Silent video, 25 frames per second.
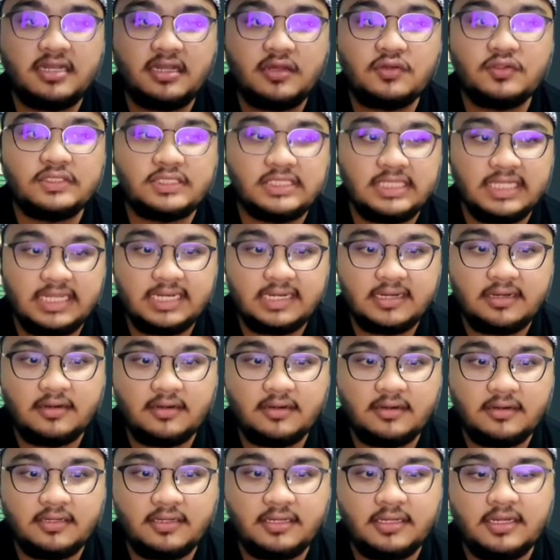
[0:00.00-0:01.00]
now said
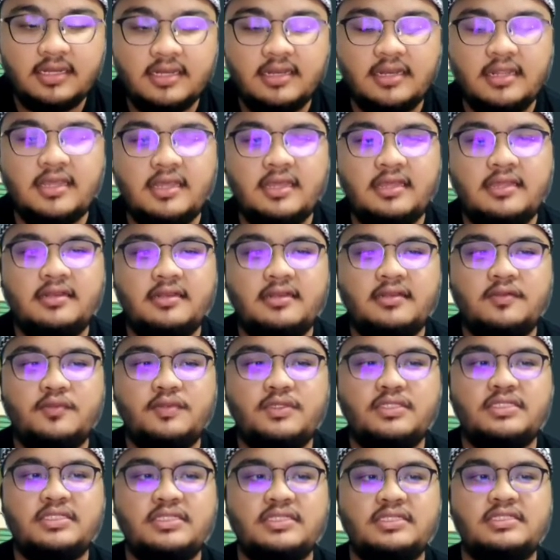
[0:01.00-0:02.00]
that
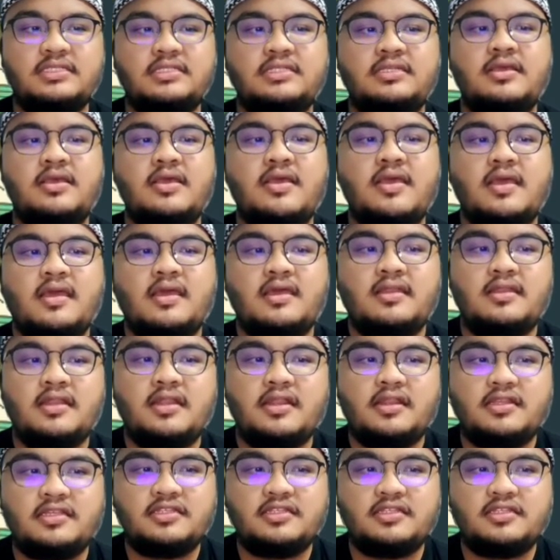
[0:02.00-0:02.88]
there